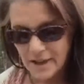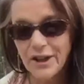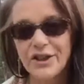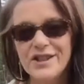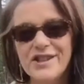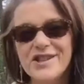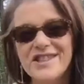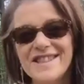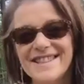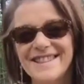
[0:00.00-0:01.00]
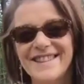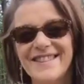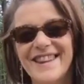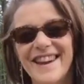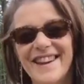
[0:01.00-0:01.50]
Thank goodness she's still
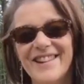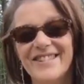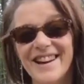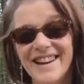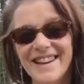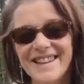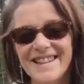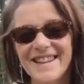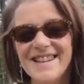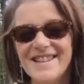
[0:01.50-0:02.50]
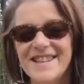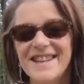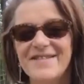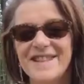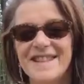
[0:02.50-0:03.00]
there, right? Each and
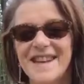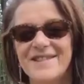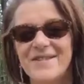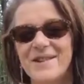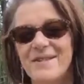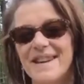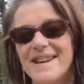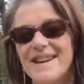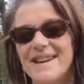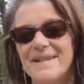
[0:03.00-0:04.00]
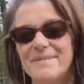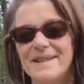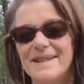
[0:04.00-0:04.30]
every day when we wake up.